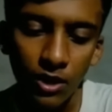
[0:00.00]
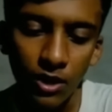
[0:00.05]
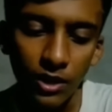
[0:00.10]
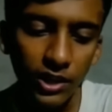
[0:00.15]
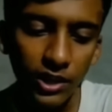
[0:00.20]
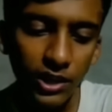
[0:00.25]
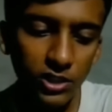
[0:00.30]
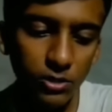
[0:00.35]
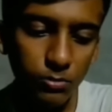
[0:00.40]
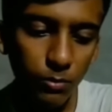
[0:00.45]

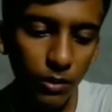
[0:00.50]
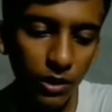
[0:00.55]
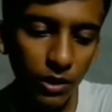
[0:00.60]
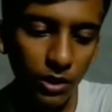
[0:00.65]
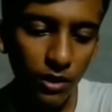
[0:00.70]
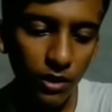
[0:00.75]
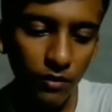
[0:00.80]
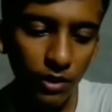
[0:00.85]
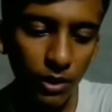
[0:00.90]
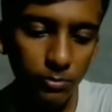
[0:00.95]
Each bud
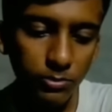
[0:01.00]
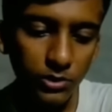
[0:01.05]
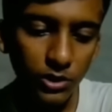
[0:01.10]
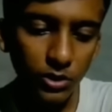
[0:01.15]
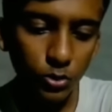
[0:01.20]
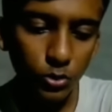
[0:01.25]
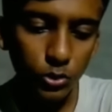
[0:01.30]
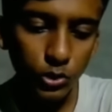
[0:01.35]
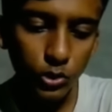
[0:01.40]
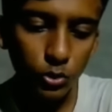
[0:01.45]
develops
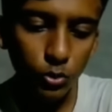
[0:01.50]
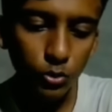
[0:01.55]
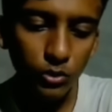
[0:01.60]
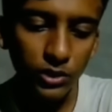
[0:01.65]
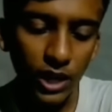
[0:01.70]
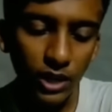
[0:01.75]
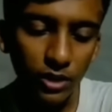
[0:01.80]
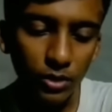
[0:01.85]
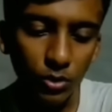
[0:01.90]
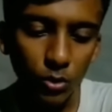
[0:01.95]
into shoot
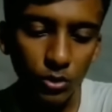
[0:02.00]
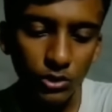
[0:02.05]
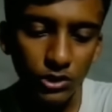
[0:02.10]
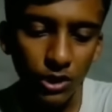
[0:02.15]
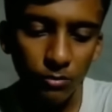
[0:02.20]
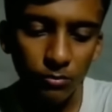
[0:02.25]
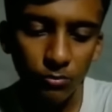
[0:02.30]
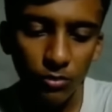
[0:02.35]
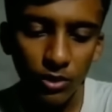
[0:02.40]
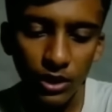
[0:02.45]
that grows
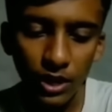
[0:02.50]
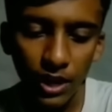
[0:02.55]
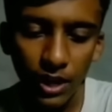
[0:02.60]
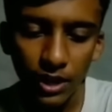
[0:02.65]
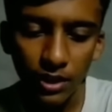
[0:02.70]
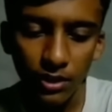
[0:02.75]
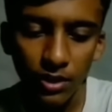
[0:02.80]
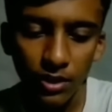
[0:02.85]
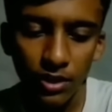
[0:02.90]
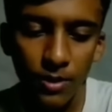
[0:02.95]
upward
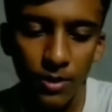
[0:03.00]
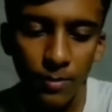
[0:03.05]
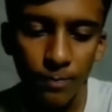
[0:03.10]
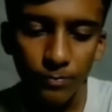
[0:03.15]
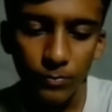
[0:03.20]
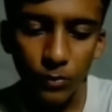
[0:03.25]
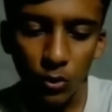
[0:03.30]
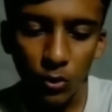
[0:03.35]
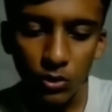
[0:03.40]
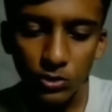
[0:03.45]
and
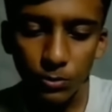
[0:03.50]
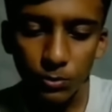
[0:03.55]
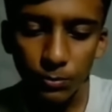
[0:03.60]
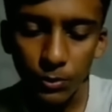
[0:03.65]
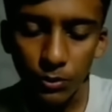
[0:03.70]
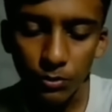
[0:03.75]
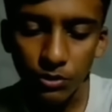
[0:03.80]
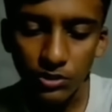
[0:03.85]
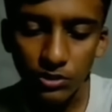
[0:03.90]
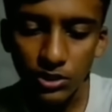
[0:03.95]
also
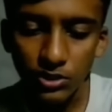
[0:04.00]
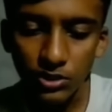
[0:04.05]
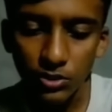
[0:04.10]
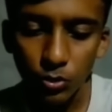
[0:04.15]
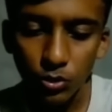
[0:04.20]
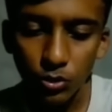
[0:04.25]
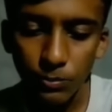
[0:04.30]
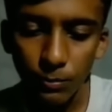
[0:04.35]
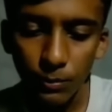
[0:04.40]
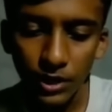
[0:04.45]
produces
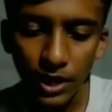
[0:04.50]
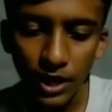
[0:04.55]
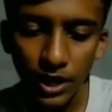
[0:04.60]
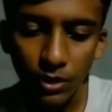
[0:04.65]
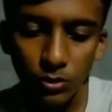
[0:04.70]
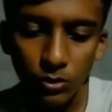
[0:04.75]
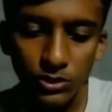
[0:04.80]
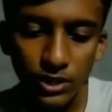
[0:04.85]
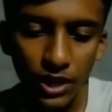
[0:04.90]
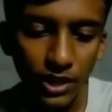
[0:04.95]
roots.
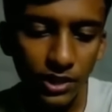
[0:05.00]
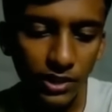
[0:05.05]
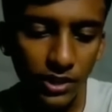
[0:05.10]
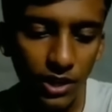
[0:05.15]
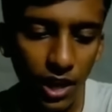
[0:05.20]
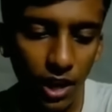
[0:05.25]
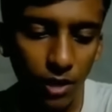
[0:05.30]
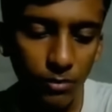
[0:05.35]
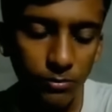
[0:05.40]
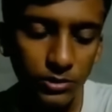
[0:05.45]
Potatoes and
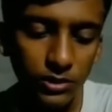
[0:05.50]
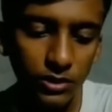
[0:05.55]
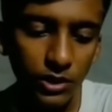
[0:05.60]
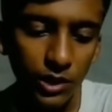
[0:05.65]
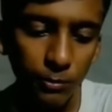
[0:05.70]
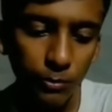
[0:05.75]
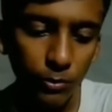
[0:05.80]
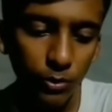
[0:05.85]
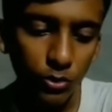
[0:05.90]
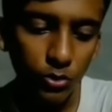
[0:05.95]
yams
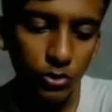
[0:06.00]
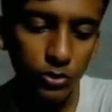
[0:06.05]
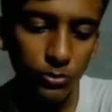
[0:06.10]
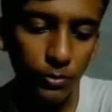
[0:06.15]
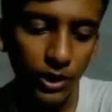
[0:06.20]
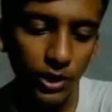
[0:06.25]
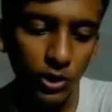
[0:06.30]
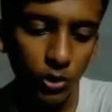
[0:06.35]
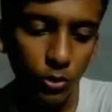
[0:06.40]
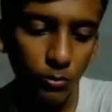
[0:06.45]
reproduced by
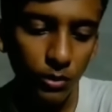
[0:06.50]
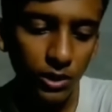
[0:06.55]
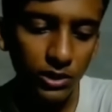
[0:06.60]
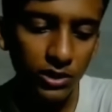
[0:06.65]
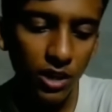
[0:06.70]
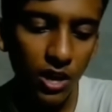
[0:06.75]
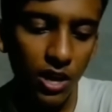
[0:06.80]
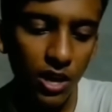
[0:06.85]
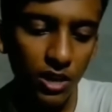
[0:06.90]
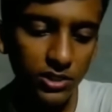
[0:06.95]
tubers.
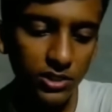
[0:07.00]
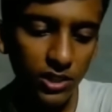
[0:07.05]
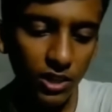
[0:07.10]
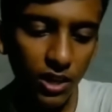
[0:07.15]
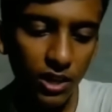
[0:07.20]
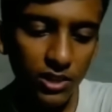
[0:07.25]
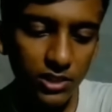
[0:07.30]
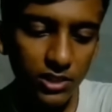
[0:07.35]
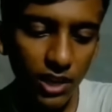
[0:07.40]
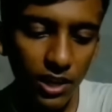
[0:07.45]

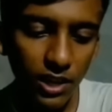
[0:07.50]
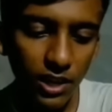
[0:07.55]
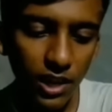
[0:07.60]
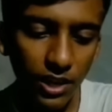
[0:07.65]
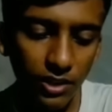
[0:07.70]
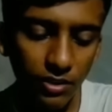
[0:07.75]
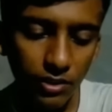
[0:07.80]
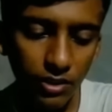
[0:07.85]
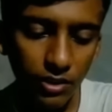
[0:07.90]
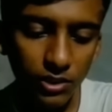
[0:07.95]
Suckers are
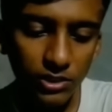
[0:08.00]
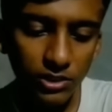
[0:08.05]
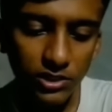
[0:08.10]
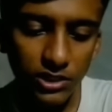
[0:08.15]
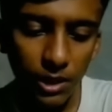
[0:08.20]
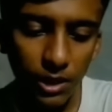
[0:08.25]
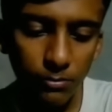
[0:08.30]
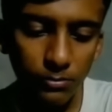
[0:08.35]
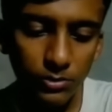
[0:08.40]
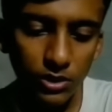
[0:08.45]
lateral
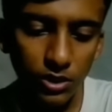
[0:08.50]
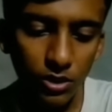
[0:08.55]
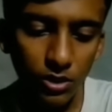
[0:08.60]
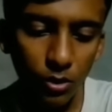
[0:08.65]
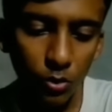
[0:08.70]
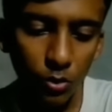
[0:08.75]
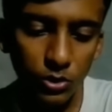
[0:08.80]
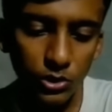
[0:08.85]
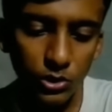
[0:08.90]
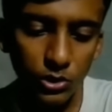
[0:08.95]
stems
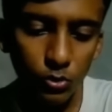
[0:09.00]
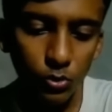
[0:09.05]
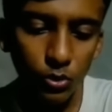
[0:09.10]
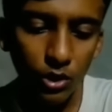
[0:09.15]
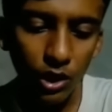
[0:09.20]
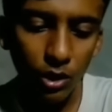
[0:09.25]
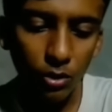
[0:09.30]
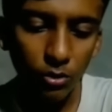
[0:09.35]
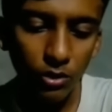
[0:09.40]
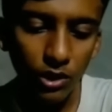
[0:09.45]
close to
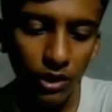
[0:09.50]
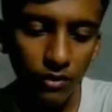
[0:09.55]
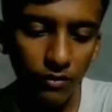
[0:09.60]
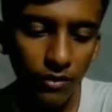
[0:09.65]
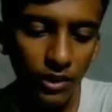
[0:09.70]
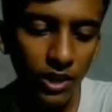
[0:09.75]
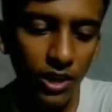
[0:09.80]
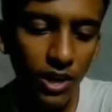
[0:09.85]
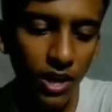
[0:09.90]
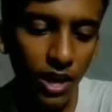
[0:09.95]
ground
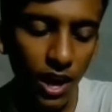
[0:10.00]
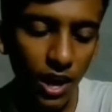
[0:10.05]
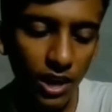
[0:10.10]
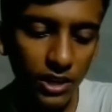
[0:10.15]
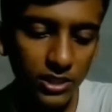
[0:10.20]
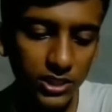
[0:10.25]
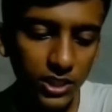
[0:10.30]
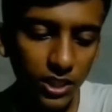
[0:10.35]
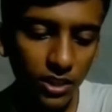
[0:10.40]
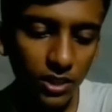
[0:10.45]
level. A
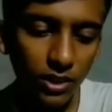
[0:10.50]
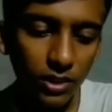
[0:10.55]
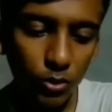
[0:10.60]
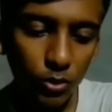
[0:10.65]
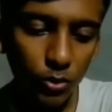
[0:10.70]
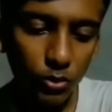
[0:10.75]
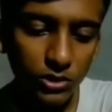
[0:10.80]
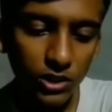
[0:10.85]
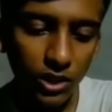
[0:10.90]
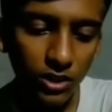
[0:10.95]
sucker
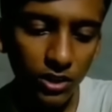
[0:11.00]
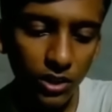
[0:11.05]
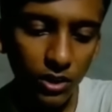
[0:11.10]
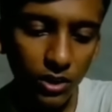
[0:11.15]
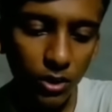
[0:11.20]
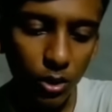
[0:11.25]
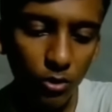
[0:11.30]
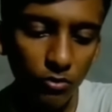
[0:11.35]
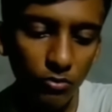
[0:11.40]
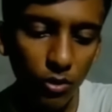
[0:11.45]
grows
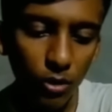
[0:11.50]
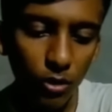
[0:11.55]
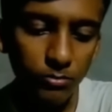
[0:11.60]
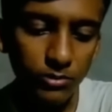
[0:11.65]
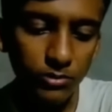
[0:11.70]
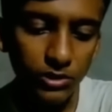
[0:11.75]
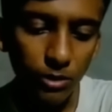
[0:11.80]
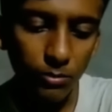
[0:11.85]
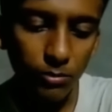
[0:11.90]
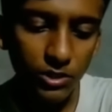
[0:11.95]
underground from
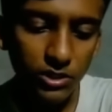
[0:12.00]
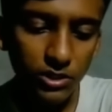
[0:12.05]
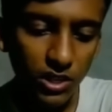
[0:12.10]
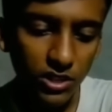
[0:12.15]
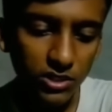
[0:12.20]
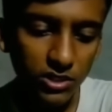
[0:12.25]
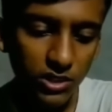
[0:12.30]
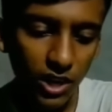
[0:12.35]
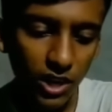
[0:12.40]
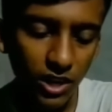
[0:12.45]
some
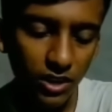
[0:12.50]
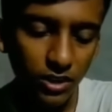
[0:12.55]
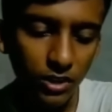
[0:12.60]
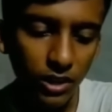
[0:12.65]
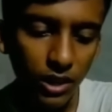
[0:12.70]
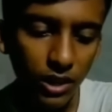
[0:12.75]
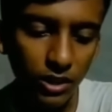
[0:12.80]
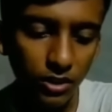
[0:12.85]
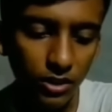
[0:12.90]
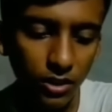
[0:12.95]
distance and
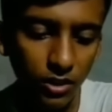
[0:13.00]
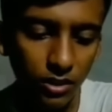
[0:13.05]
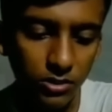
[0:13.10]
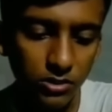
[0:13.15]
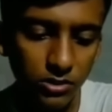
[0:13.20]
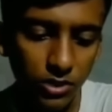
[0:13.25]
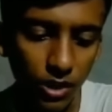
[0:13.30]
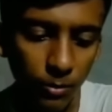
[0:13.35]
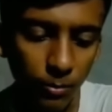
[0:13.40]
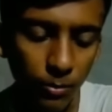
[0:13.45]
then turns
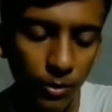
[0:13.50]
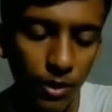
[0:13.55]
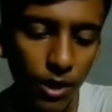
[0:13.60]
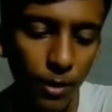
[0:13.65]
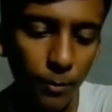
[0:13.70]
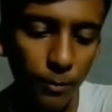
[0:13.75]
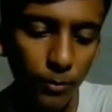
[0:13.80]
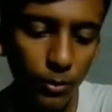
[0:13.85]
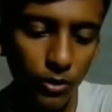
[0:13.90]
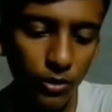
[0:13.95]
up,
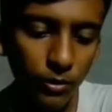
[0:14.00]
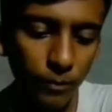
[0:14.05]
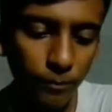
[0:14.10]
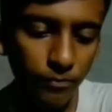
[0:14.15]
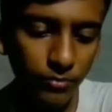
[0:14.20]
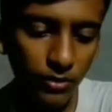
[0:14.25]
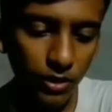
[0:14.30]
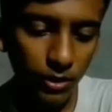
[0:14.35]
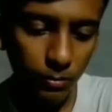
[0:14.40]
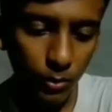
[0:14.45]

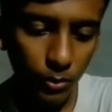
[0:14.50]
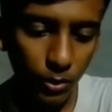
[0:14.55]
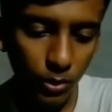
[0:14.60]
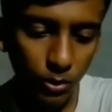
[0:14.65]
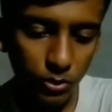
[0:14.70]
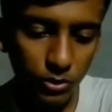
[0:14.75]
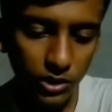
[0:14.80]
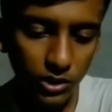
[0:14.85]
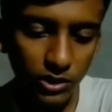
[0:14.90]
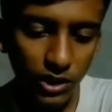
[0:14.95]

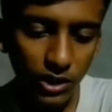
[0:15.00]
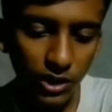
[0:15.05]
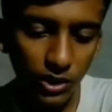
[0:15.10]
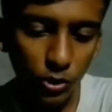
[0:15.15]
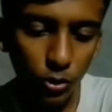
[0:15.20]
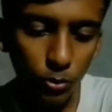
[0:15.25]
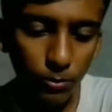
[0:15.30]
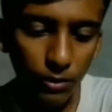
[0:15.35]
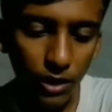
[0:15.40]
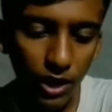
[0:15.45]
producing the new
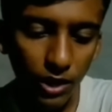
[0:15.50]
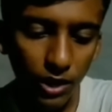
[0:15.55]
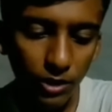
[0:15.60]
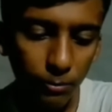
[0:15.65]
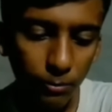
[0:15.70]
plant